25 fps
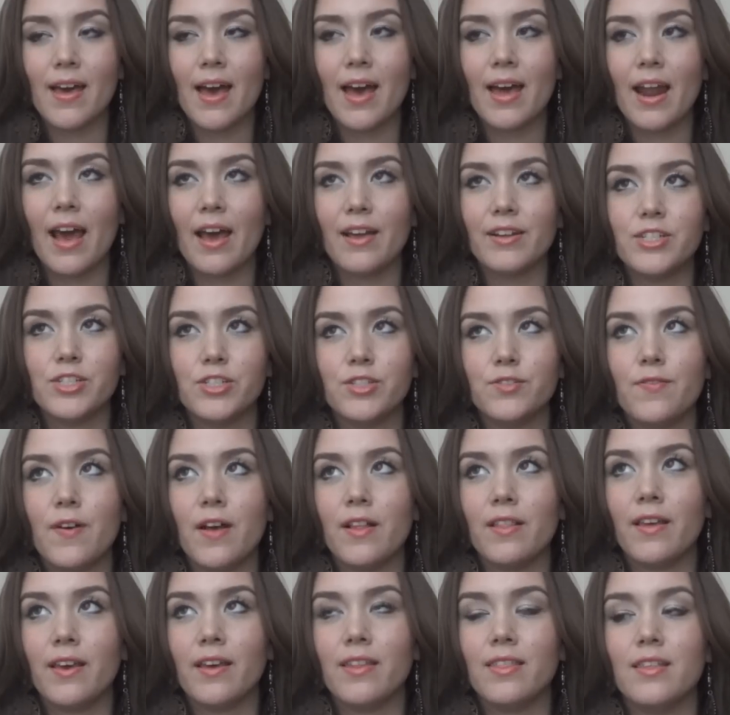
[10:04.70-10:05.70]
that. I just
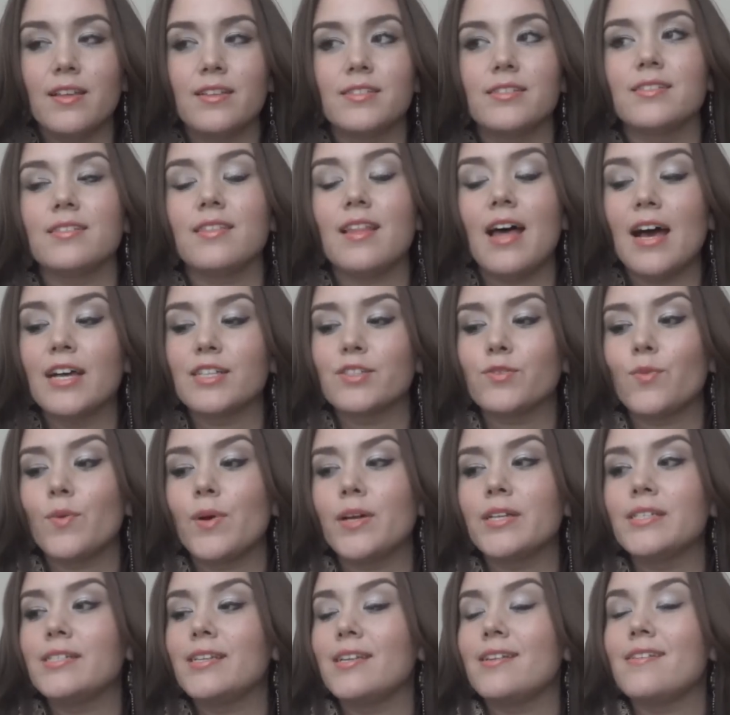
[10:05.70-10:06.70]
felt like this last
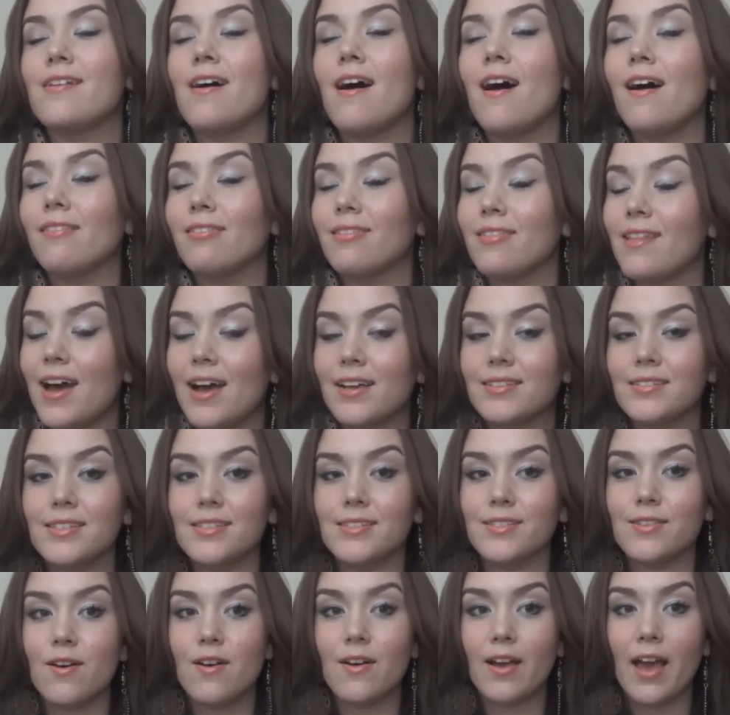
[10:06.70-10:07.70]
one did not last
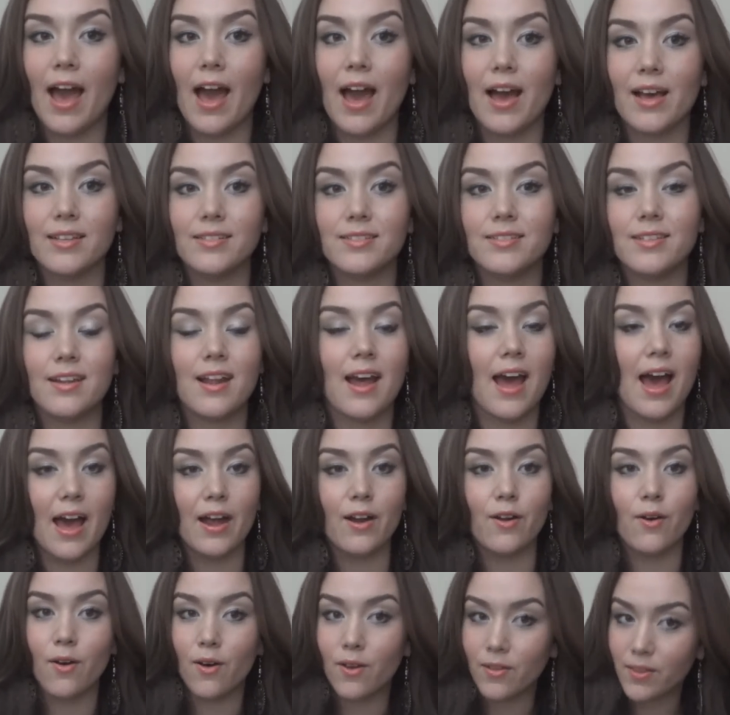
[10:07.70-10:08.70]
as long as
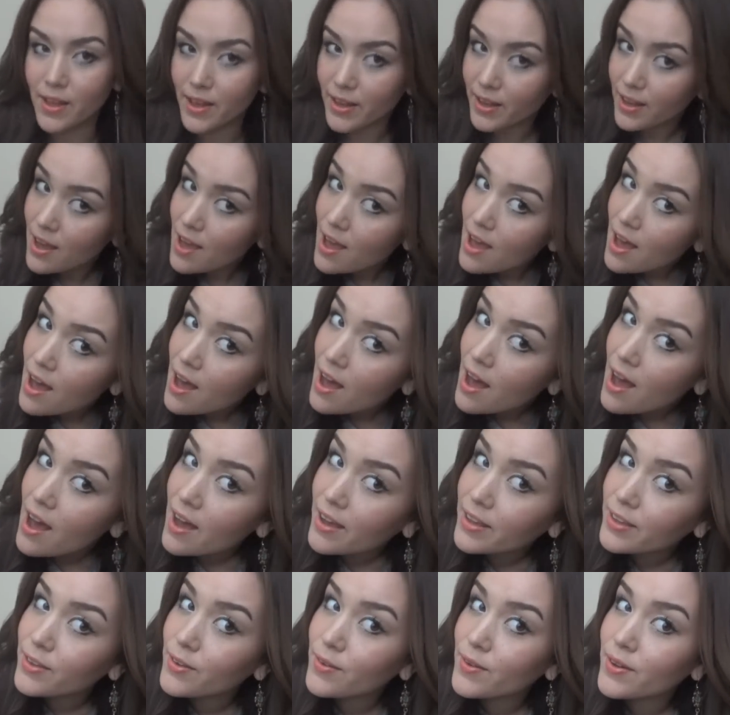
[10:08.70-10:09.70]
at all. Like
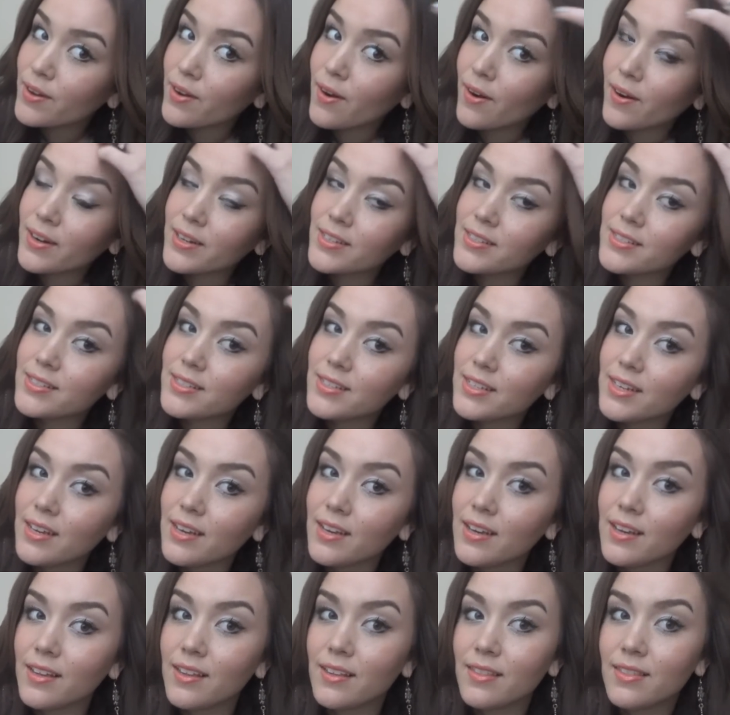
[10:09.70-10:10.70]
you can already
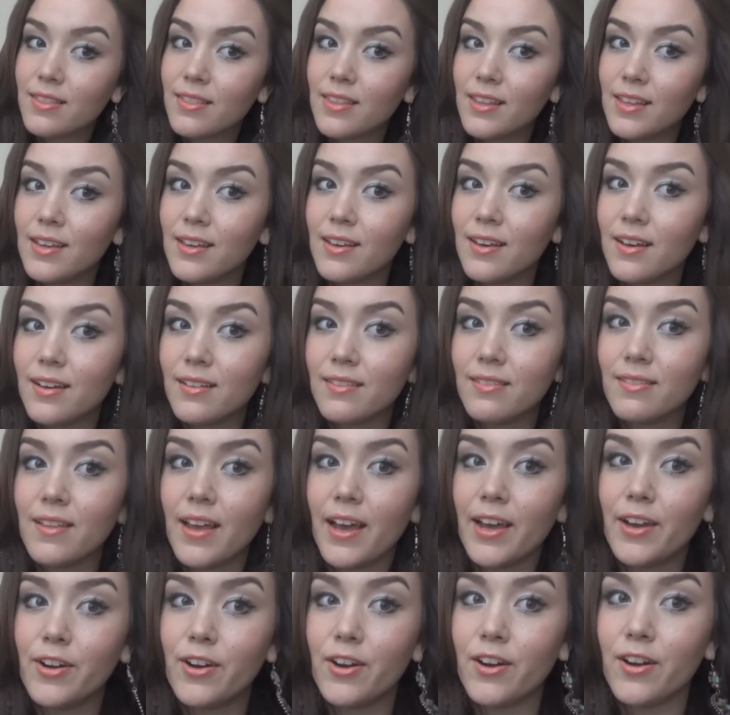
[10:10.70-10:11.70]
see the
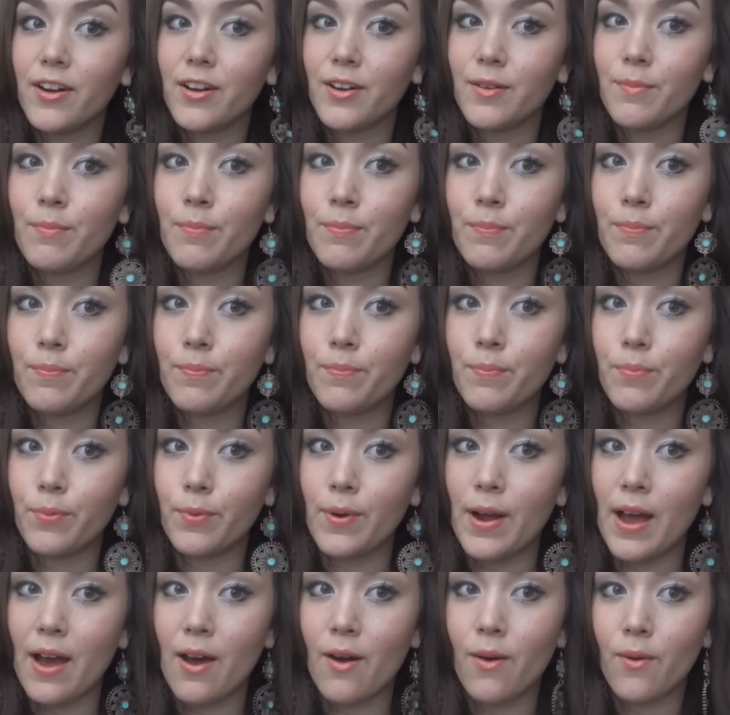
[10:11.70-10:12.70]
lighter
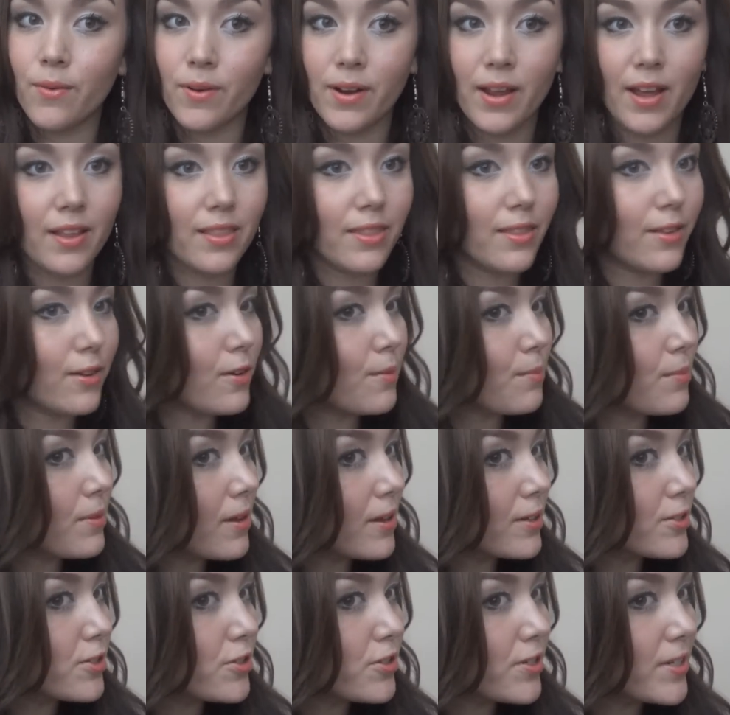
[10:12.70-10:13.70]
brown and little
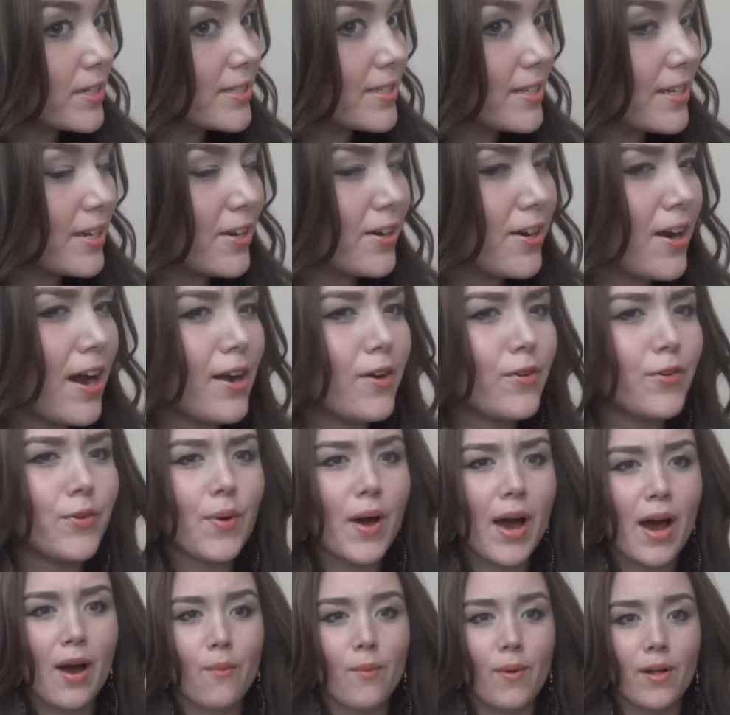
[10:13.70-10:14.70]
blonde streaks in here. I don't
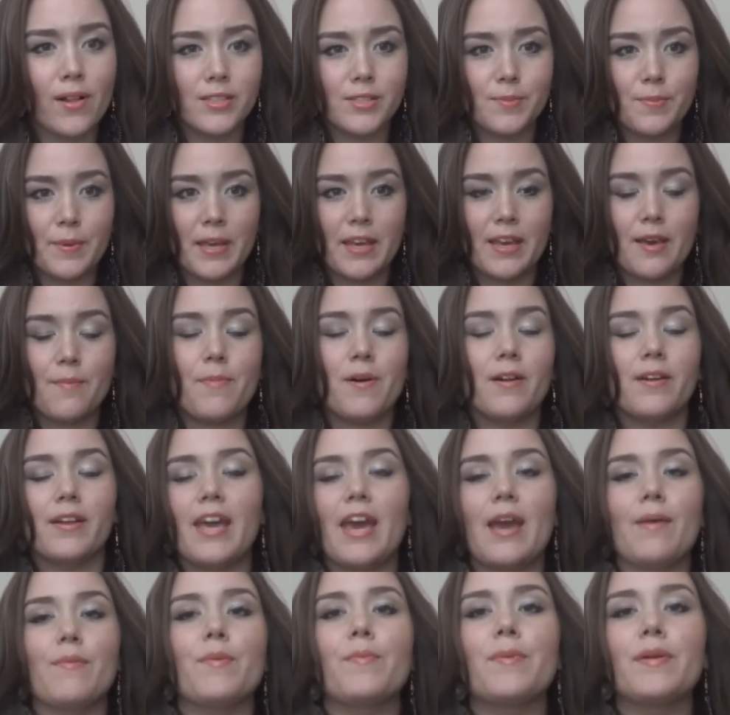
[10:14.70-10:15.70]
know how well it's picking up on
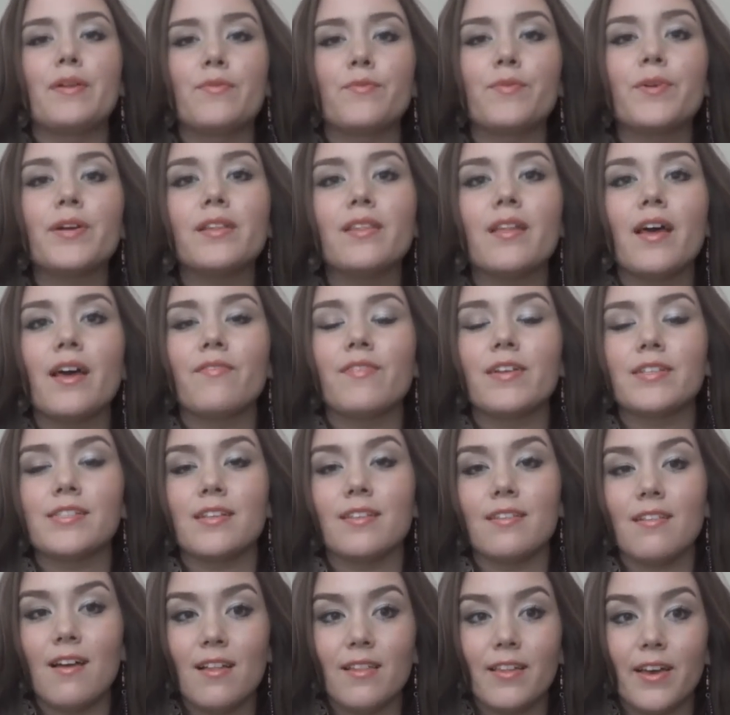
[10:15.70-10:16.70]
camera, but in real life it's
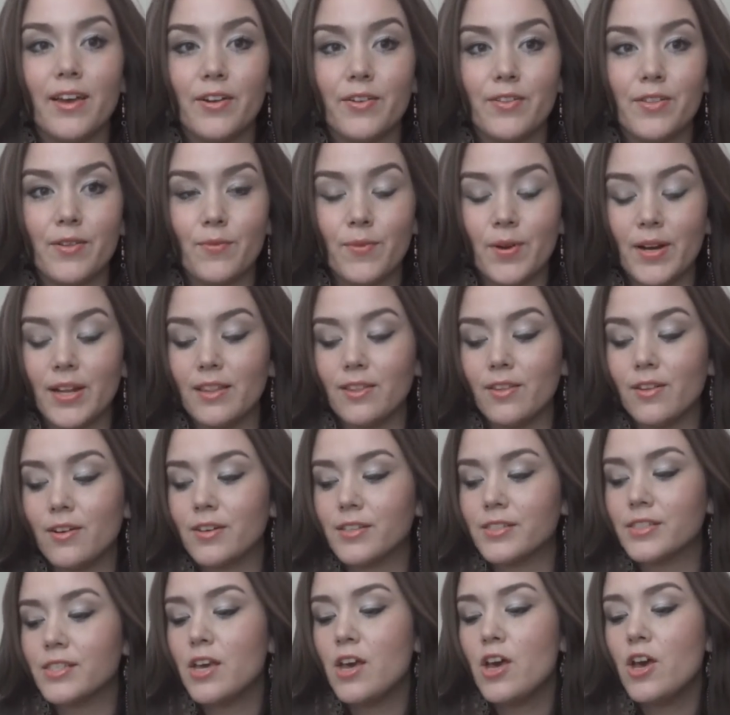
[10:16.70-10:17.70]
a lot lighter than what it
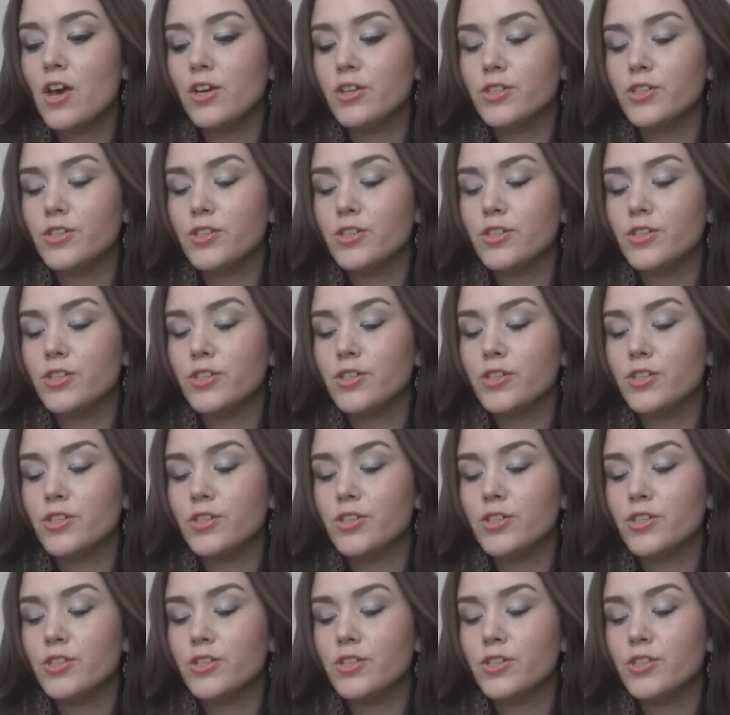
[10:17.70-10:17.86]
looks.